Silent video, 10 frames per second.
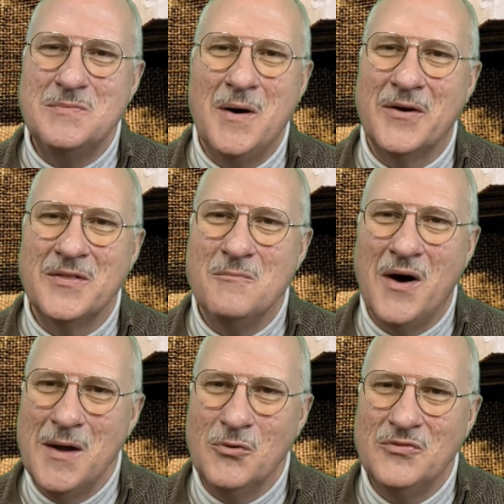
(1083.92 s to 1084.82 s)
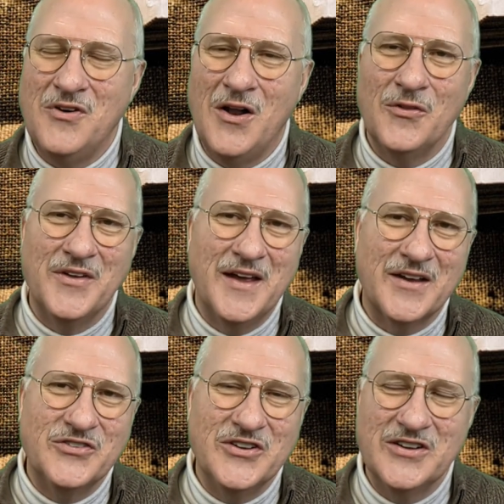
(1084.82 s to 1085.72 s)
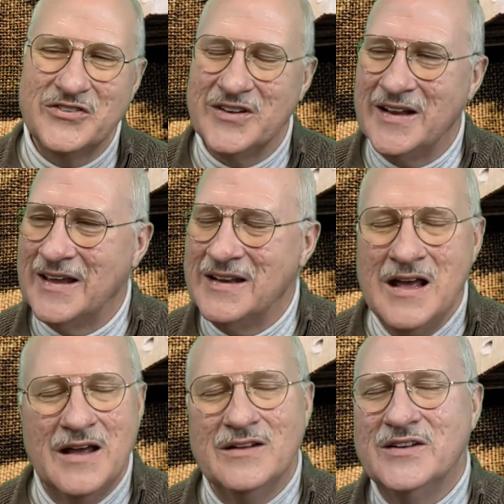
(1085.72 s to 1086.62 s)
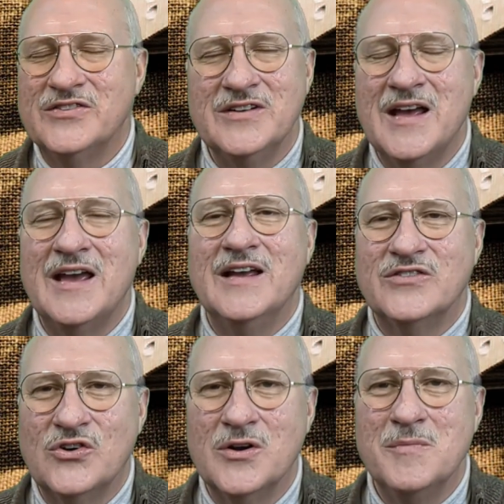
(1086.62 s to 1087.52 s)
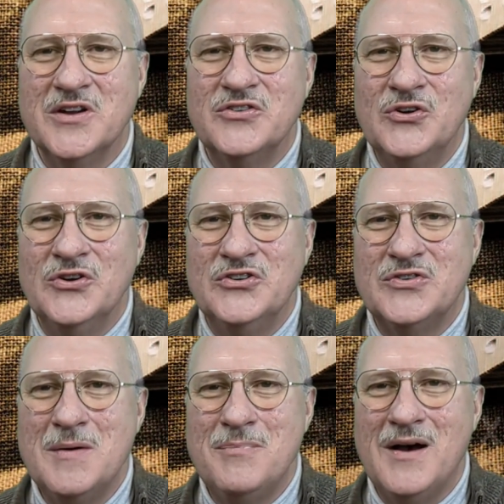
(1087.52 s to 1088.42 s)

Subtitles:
about in the Bible. Follow the Exodus and listen, it's going to be a good trip.